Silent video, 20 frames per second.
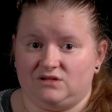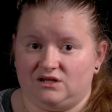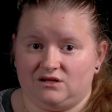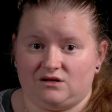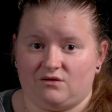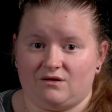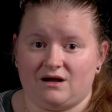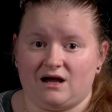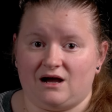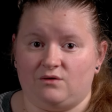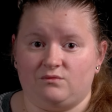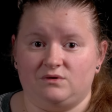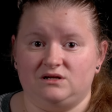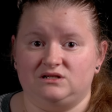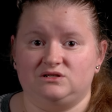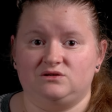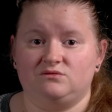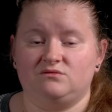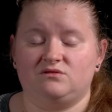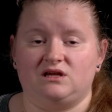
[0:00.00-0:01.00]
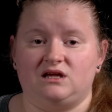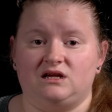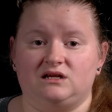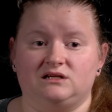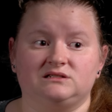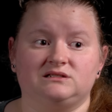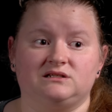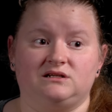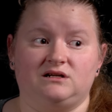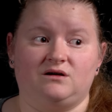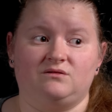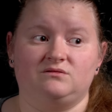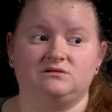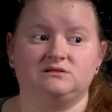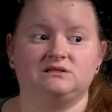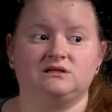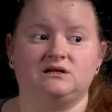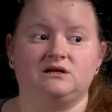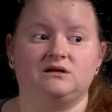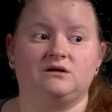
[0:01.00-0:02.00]
you know, how we do things. And I
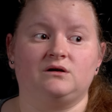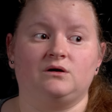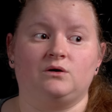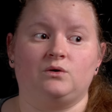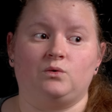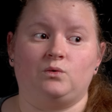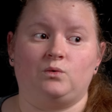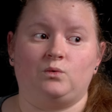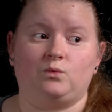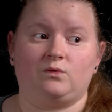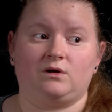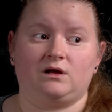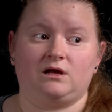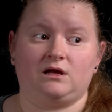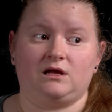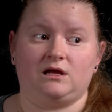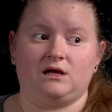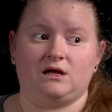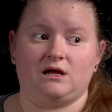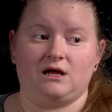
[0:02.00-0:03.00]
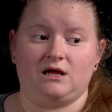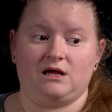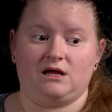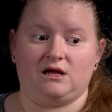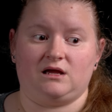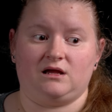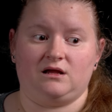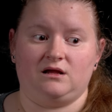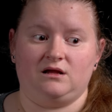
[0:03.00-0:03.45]
was like, okay,